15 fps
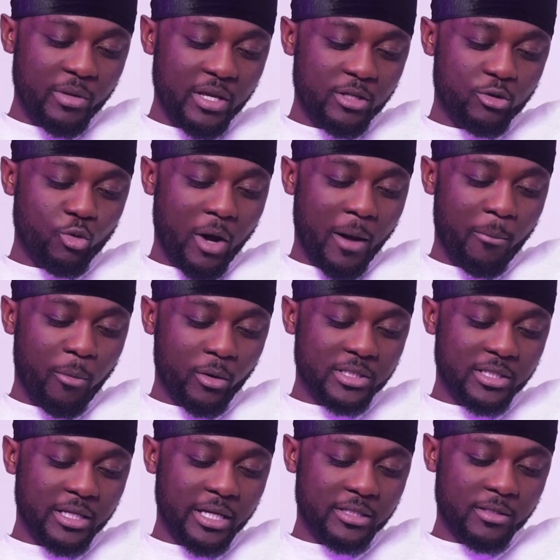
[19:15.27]
me to
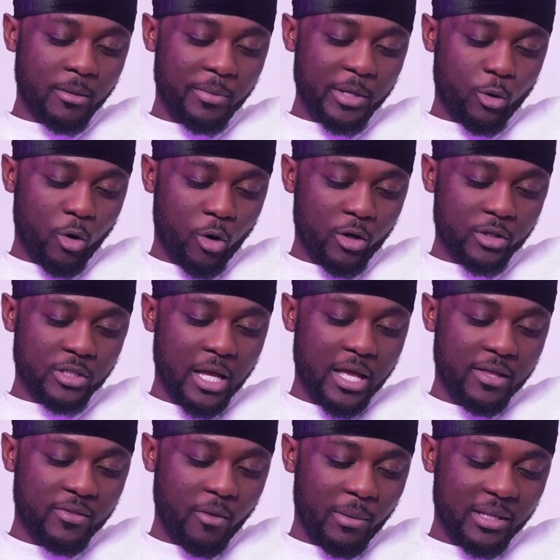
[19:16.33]
abort it because
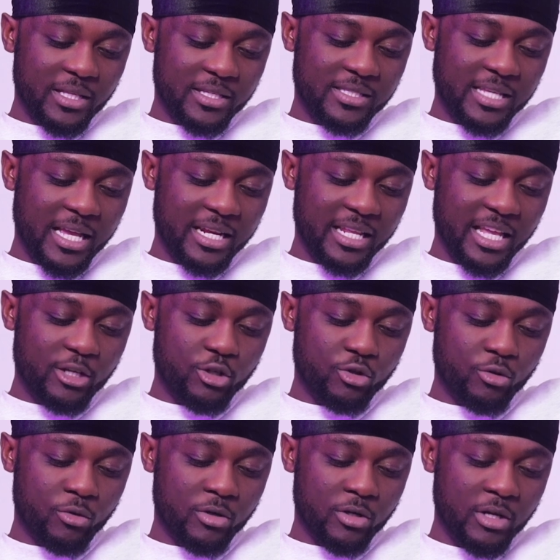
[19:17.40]
the mother said he
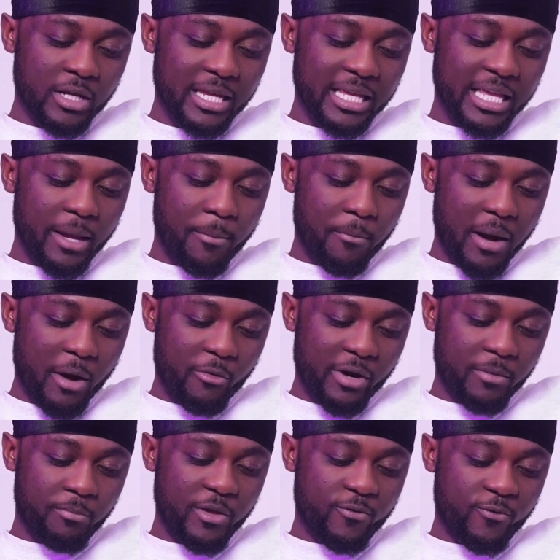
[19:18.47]
should get
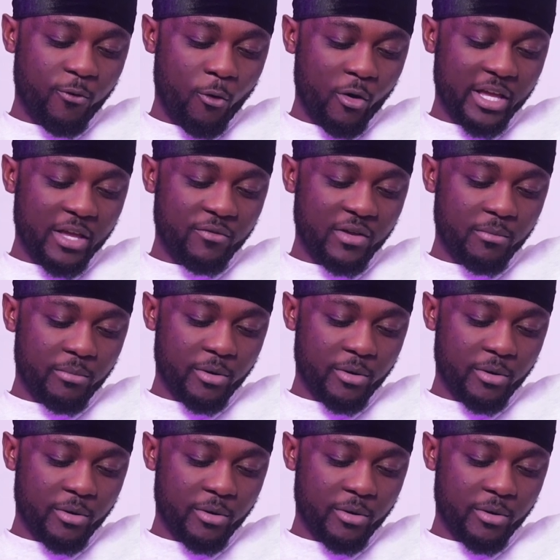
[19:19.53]
married before giving